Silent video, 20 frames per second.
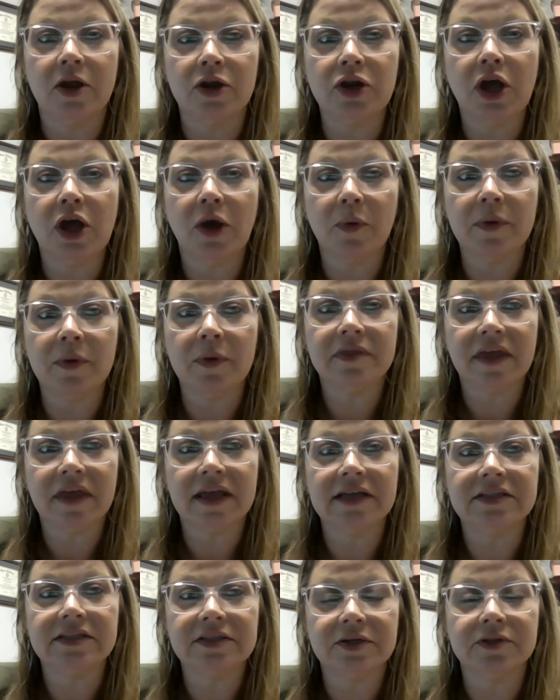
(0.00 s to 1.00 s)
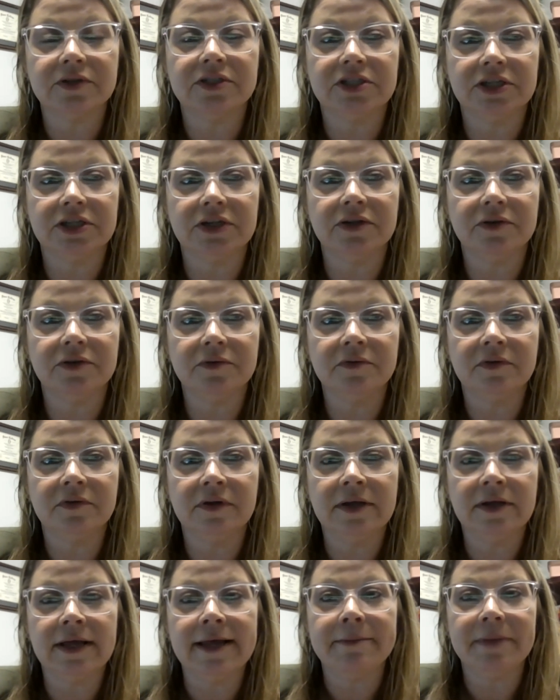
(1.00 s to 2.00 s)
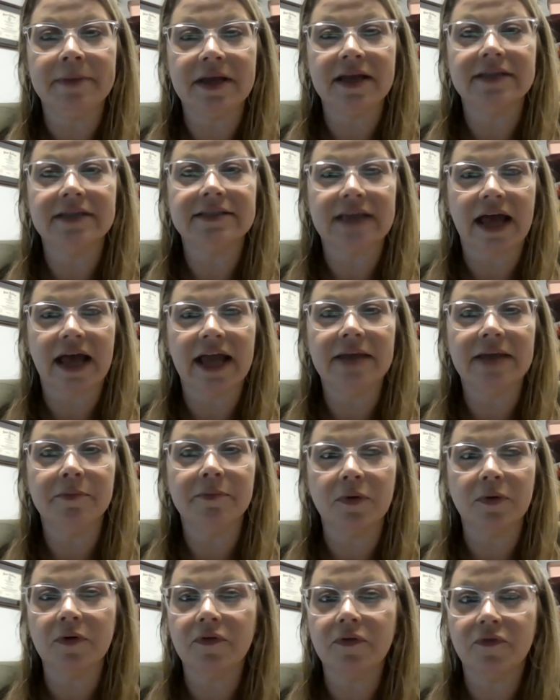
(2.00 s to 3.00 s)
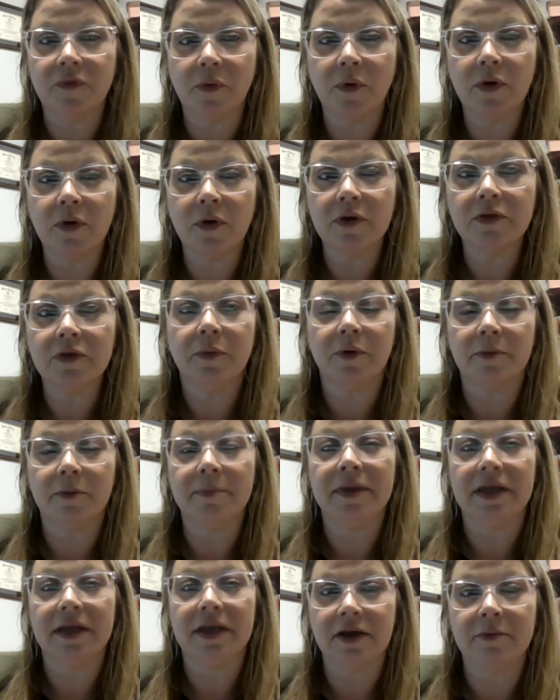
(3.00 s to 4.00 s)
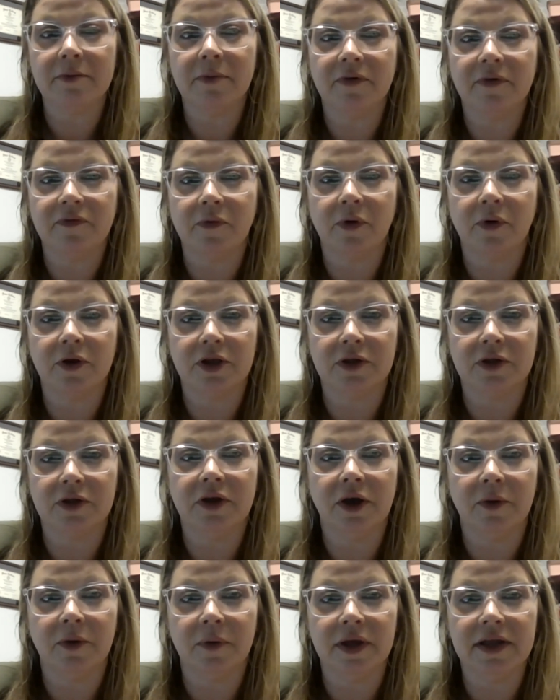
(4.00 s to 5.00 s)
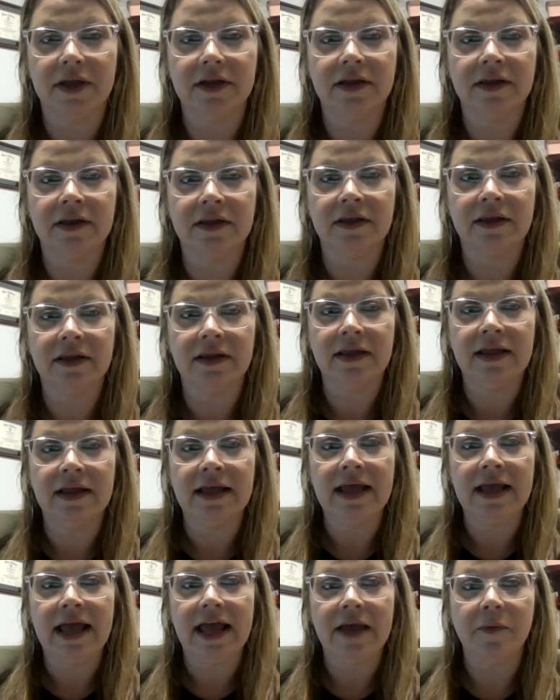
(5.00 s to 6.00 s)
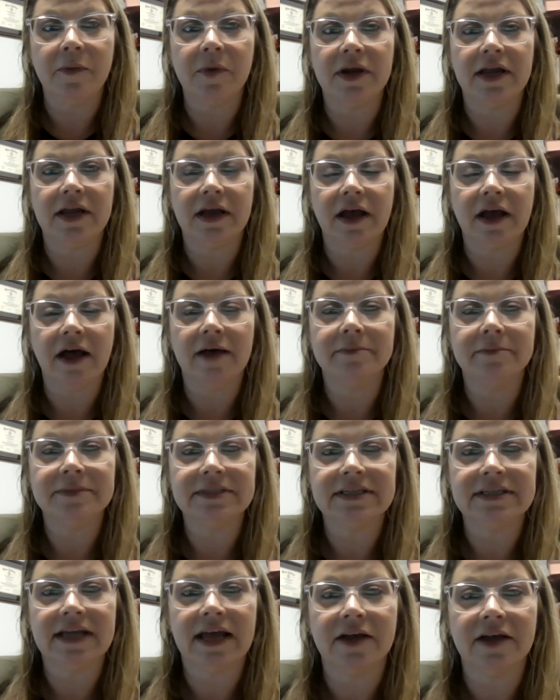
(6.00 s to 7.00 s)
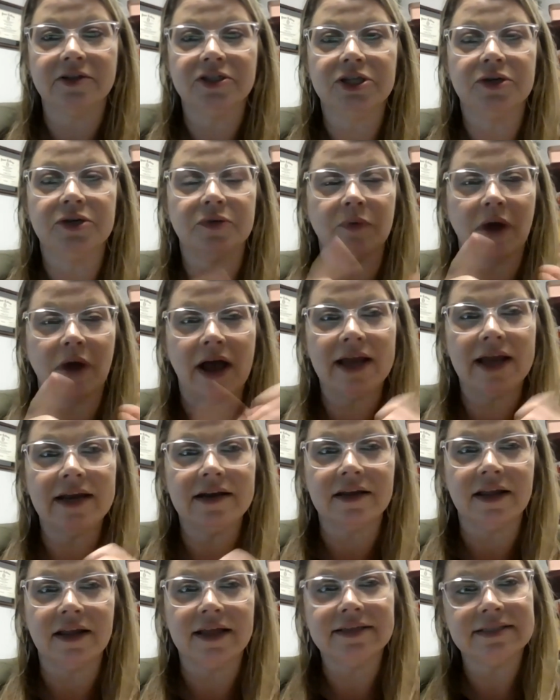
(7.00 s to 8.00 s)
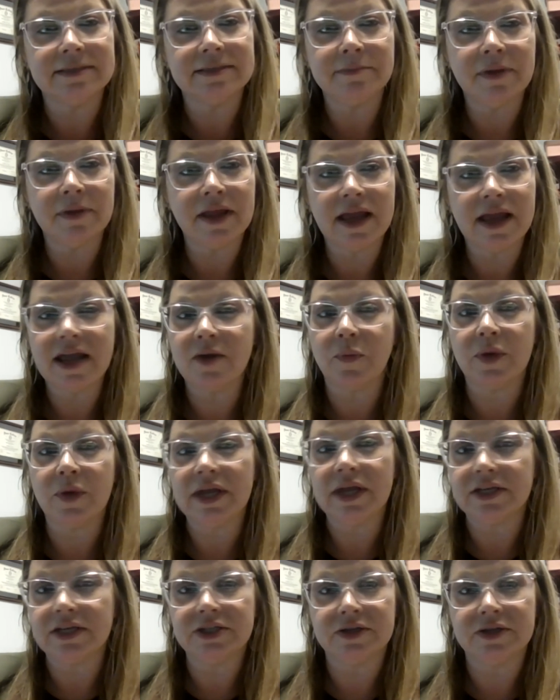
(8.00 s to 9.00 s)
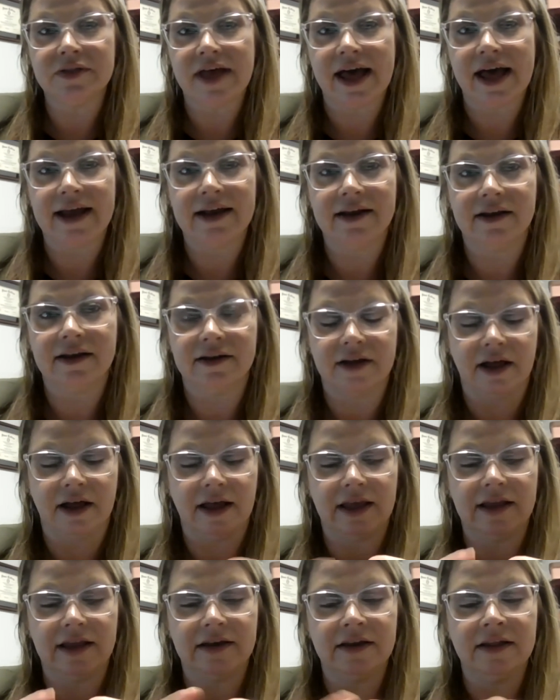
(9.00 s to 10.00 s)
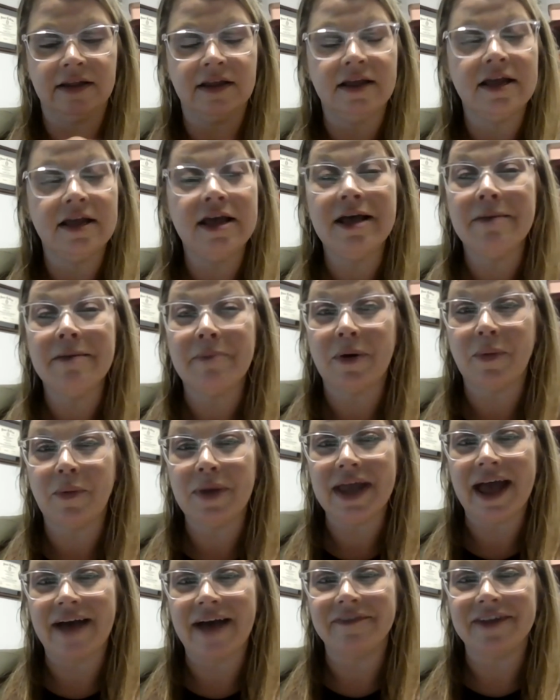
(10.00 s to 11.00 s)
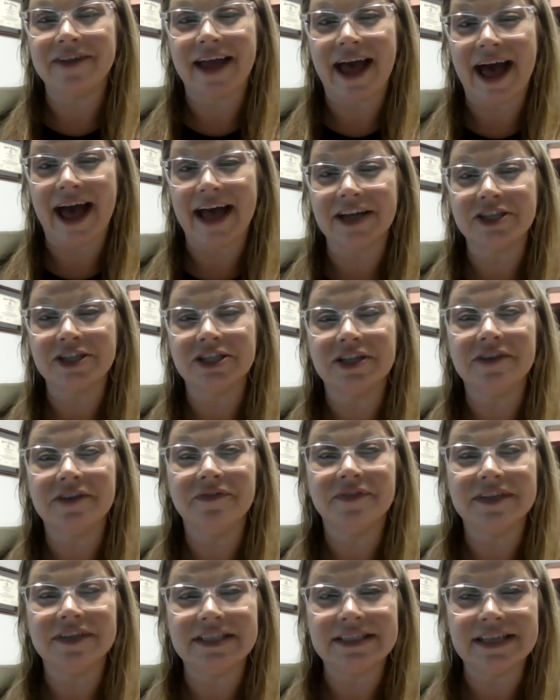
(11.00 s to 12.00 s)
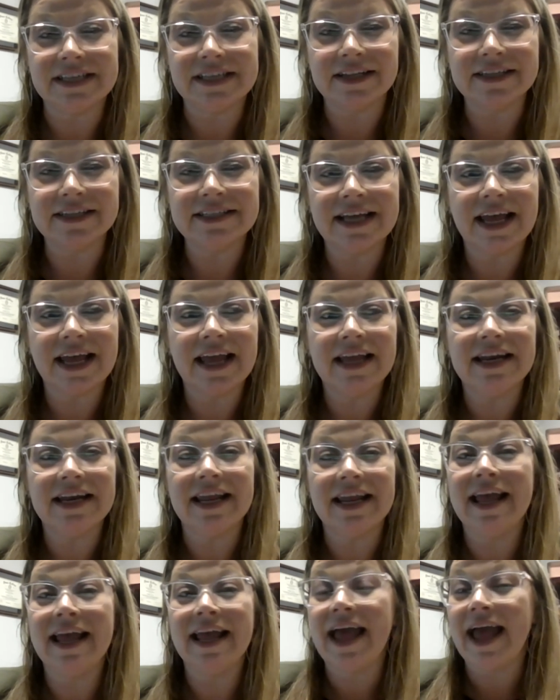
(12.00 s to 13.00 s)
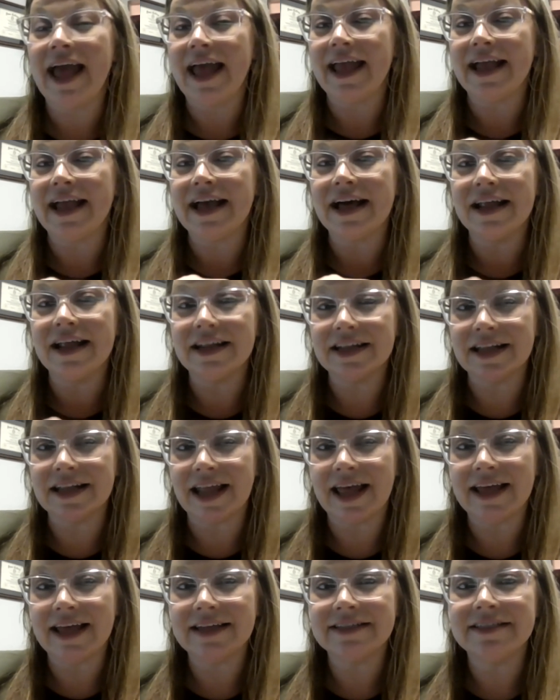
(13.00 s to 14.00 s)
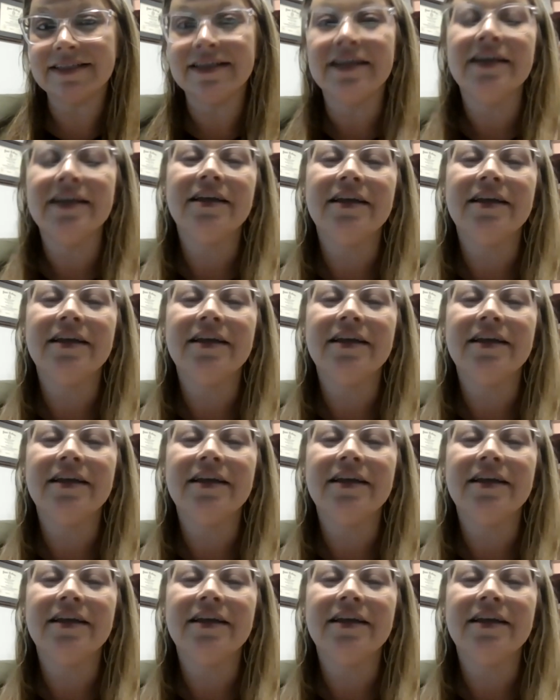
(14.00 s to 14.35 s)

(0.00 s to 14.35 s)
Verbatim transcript: Know when things are due because April 4th will be here before you know it. And when it comes down to writing a lesson plan, we can do that in the night but we have to actually facilitate and collect